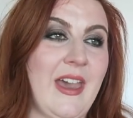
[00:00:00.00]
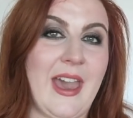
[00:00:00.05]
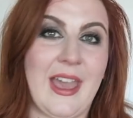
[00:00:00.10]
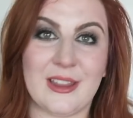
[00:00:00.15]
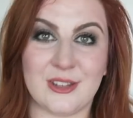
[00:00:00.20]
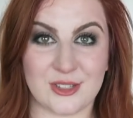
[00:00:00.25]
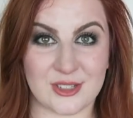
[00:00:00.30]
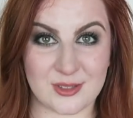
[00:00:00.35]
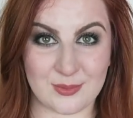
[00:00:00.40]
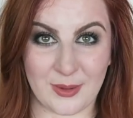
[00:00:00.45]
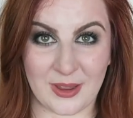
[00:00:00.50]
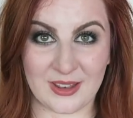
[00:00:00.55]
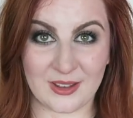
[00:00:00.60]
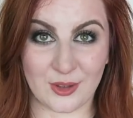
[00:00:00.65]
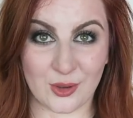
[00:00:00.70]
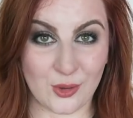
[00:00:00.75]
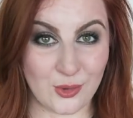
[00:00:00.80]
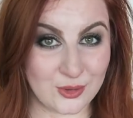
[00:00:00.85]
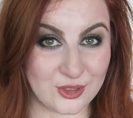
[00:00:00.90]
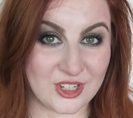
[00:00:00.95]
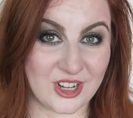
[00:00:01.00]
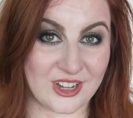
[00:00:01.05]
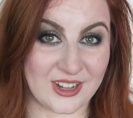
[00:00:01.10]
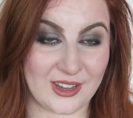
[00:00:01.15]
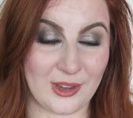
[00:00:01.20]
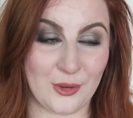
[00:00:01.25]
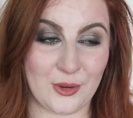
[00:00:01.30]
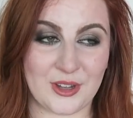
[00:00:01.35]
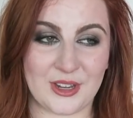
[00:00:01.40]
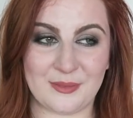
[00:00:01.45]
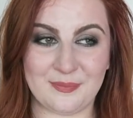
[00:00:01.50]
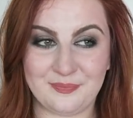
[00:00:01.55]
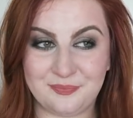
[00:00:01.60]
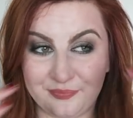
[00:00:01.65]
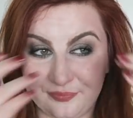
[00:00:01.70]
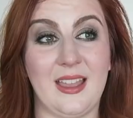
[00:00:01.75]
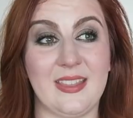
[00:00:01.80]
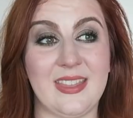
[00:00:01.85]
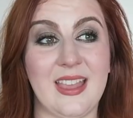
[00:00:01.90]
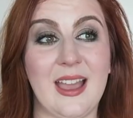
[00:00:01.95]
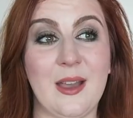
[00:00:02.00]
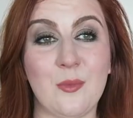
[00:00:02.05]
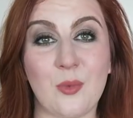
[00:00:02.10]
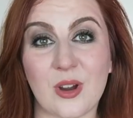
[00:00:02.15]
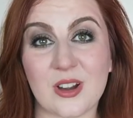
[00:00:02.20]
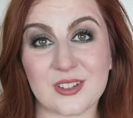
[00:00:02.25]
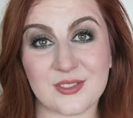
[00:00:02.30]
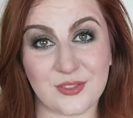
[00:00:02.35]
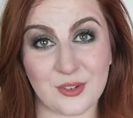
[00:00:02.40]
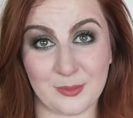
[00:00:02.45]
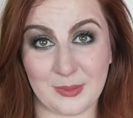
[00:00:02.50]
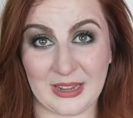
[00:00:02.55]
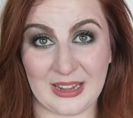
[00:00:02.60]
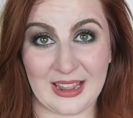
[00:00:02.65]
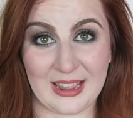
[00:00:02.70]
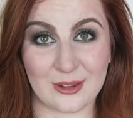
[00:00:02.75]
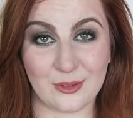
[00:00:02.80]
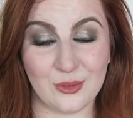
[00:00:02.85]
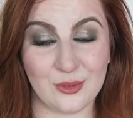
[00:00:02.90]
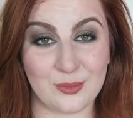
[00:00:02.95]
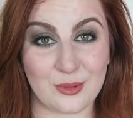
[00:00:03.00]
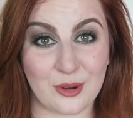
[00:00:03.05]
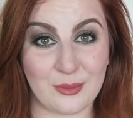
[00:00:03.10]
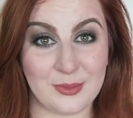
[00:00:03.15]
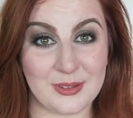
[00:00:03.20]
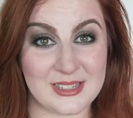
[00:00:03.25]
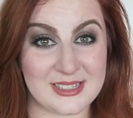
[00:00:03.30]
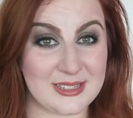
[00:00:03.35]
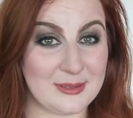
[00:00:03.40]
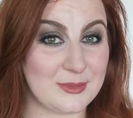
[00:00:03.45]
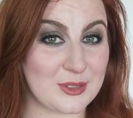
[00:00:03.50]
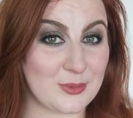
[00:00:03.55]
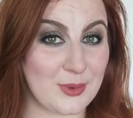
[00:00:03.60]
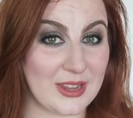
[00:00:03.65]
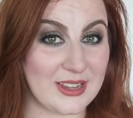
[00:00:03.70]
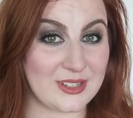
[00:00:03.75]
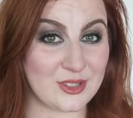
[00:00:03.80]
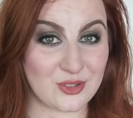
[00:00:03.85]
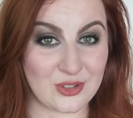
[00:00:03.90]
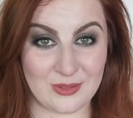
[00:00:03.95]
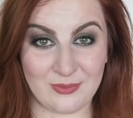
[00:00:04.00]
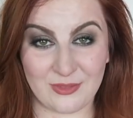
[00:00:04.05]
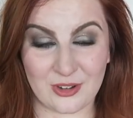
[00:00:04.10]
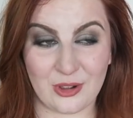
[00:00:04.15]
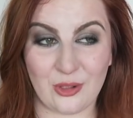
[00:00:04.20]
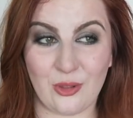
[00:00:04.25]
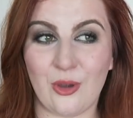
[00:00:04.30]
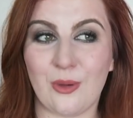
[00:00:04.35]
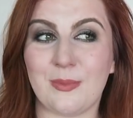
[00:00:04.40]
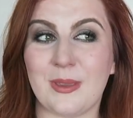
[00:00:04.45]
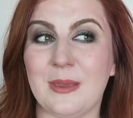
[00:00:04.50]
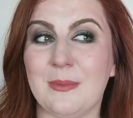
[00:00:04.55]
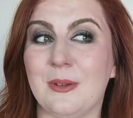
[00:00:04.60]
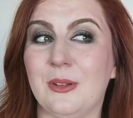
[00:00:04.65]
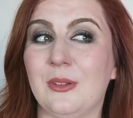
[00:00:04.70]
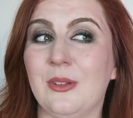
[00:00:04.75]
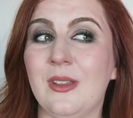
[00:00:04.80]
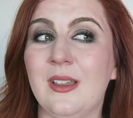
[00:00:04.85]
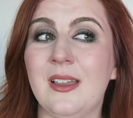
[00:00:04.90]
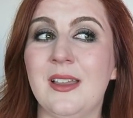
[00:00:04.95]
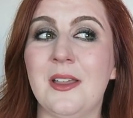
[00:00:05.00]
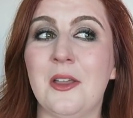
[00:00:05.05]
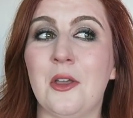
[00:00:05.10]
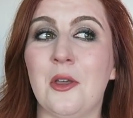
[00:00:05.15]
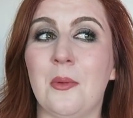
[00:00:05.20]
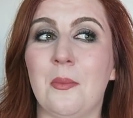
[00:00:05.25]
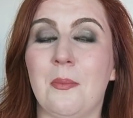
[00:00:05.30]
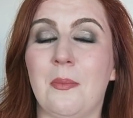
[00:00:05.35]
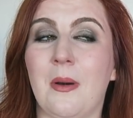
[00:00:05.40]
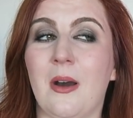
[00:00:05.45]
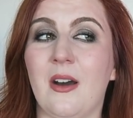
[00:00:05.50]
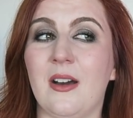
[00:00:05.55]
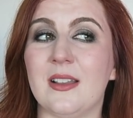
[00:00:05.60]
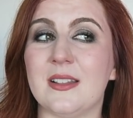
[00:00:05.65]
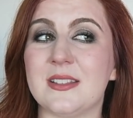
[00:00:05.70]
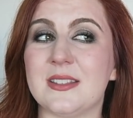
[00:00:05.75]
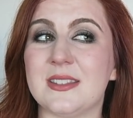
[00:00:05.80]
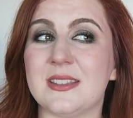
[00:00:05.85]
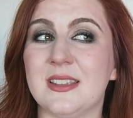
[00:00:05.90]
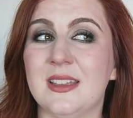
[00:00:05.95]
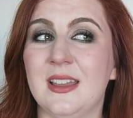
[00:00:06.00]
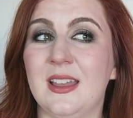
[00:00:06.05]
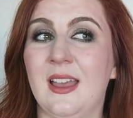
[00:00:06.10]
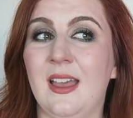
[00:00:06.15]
I just went cold turkey on it. And that worked for me. I know it probably seemed quite extreme for a lot of people, but